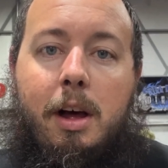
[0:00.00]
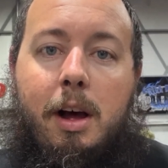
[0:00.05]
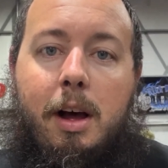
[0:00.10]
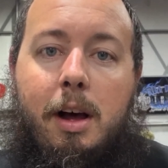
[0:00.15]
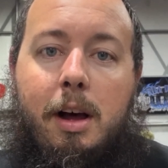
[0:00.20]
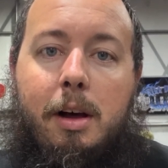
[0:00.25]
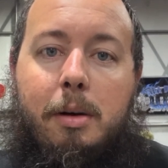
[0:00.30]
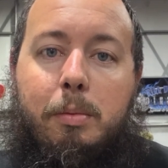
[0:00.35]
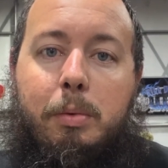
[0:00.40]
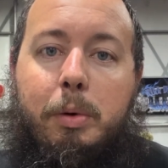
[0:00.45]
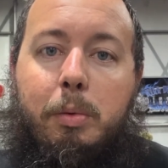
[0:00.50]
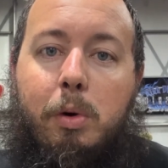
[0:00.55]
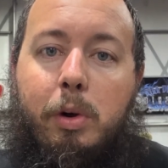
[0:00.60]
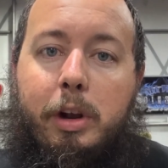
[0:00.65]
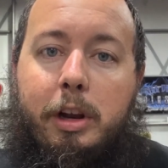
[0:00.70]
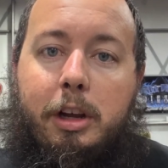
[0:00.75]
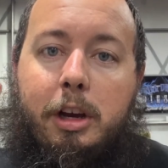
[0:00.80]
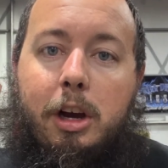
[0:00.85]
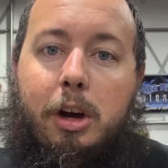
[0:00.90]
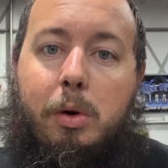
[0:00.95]
We
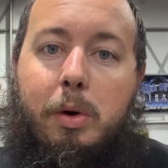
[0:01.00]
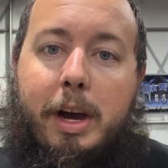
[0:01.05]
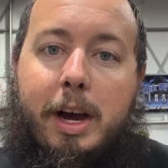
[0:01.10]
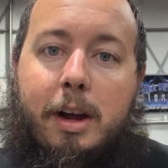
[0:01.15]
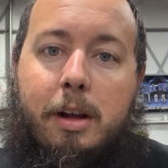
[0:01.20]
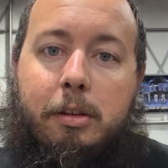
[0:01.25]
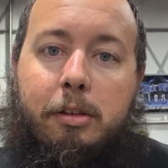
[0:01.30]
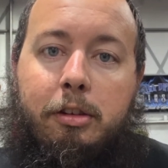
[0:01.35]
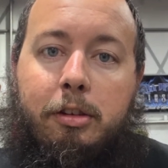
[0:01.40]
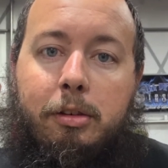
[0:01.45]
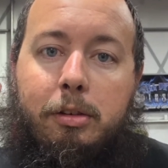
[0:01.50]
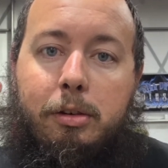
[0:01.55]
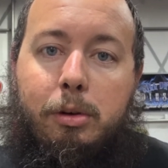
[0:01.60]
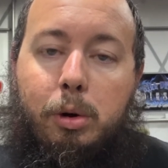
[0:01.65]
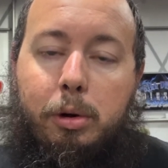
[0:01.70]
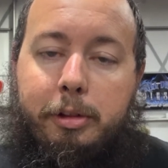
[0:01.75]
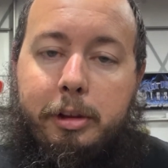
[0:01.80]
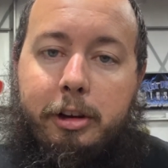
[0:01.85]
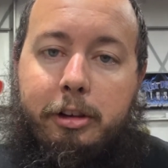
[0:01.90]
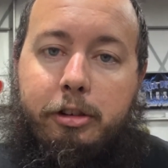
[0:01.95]
wanted to go out to
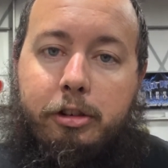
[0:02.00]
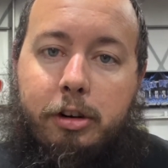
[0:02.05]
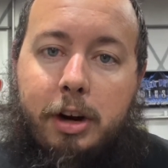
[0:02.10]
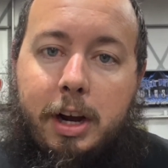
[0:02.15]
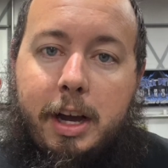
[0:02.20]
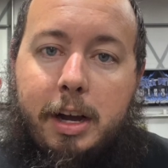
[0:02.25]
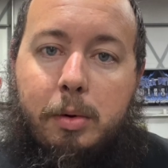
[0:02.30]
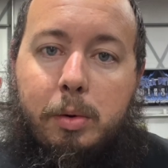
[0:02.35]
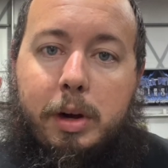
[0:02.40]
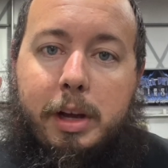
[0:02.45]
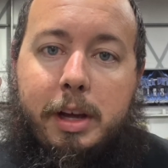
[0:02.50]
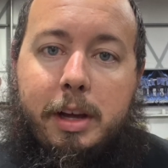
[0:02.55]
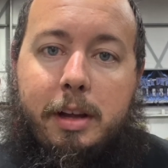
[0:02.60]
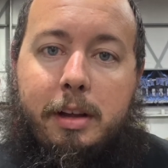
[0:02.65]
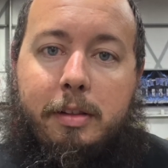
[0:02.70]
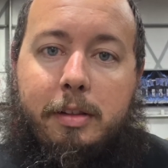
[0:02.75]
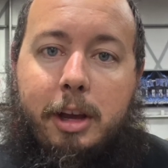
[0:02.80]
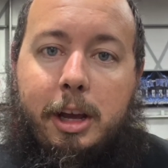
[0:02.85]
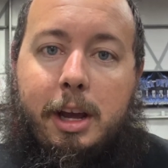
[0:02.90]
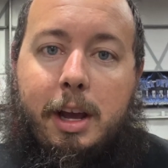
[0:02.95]
Northeast
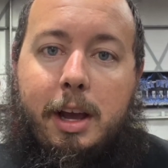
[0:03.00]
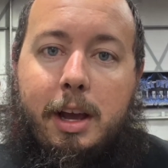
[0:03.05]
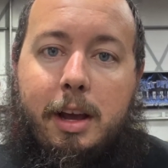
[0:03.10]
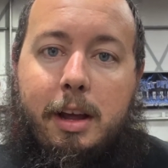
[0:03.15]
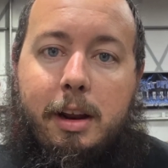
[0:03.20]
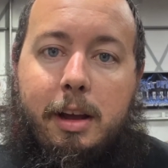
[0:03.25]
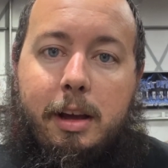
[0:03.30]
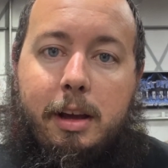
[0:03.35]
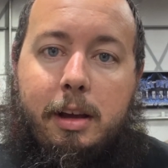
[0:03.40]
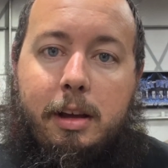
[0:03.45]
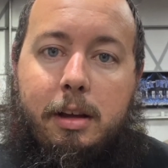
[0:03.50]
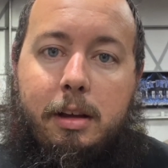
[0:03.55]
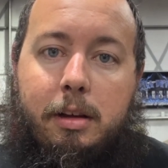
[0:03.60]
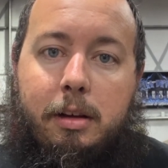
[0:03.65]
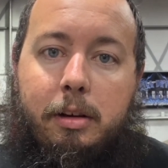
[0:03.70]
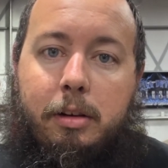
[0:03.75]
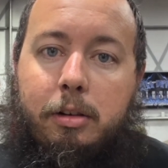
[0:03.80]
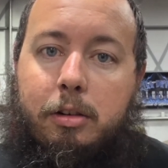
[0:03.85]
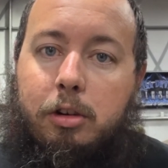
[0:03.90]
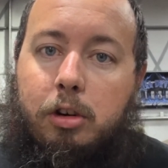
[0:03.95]
Dragway. They had
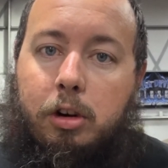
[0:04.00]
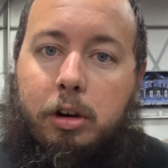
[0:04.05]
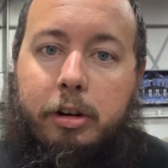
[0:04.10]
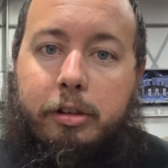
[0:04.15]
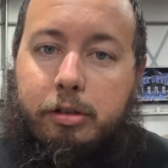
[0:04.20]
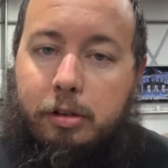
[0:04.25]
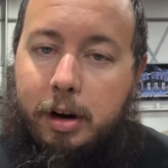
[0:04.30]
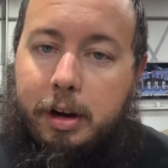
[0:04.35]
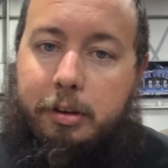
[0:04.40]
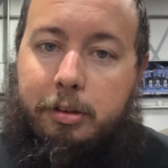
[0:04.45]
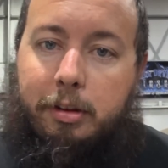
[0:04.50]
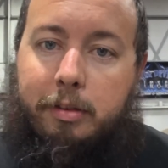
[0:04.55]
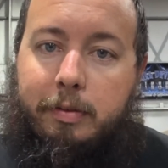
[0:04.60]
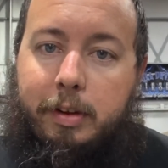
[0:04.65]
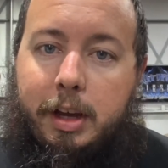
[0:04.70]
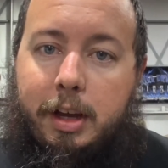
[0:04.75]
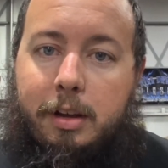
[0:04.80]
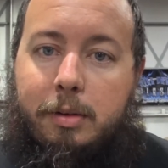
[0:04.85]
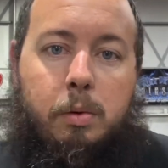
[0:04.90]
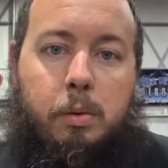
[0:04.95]
a grudge race
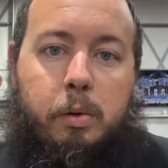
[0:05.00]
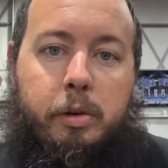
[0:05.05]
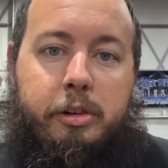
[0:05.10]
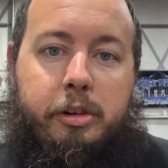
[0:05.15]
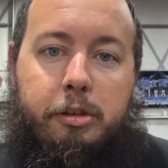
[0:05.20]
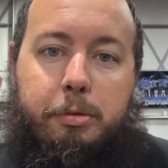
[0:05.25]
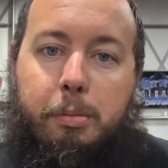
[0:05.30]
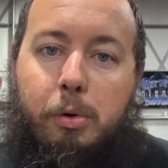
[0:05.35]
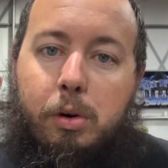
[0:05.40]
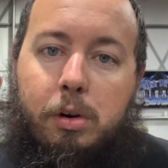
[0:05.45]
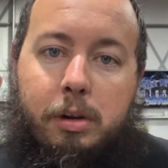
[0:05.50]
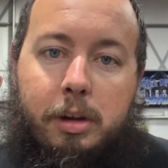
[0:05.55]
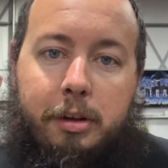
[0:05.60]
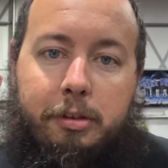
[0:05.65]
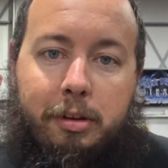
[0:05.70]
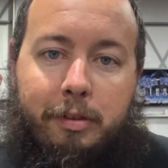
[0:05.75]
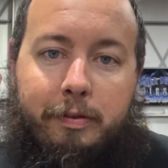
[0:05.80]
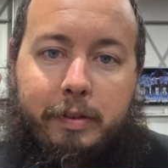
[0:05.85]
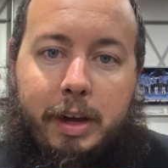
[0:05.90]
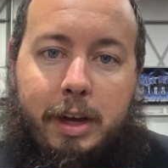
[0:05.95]
event, which is more or
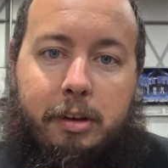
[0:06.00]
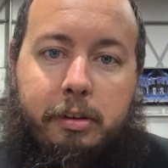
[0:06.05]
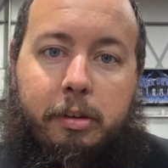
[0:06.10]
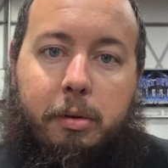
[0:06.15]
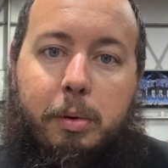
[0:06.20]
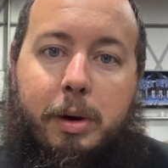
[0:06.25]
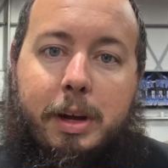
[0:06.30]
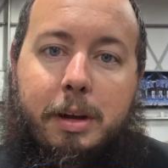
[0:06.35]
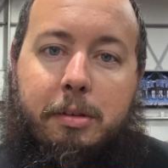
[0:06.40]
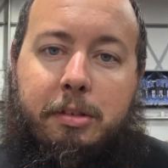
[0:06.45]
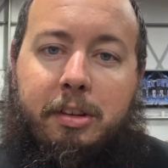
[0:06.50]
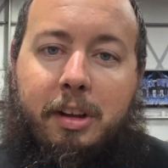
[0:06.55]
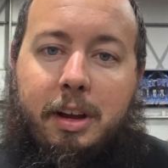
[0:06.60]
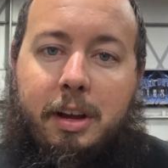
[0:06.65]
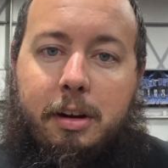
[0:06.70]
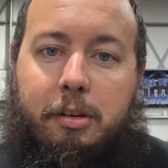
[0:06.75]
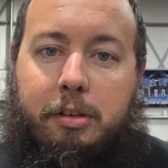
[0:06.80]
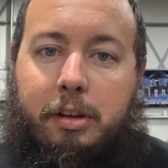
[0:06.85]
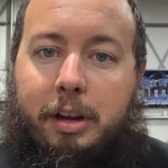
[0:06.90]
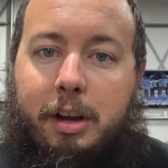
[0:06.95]
less a fancy way of
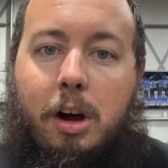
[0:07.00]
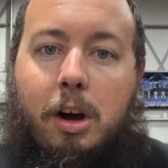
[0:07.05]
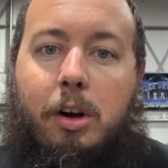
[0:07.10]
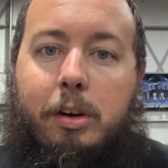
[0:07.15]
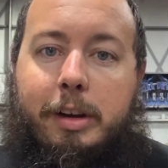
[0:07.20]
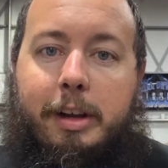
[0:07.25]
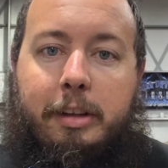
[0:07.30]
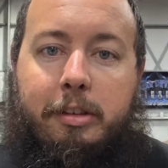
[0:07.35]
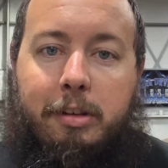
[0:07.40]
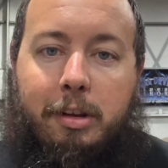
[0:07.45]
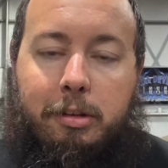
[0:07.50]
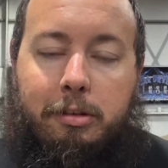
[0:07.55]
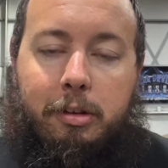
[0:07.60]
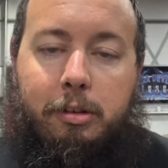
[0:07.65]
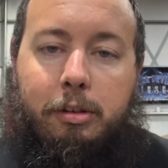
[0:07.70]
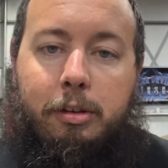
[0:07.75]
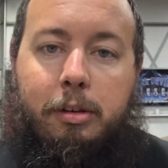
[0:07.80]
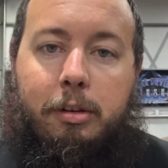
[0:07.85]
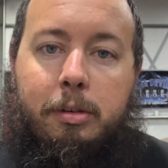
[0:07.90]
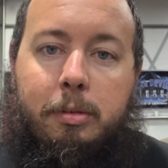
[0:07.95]
saying it's like an all-day test
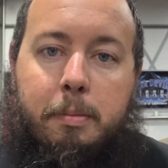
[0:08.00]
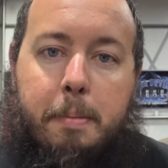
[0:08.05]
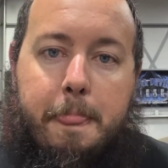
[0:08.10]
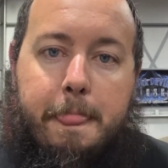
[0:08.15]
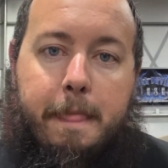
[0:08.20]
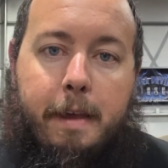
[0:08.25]
and tune.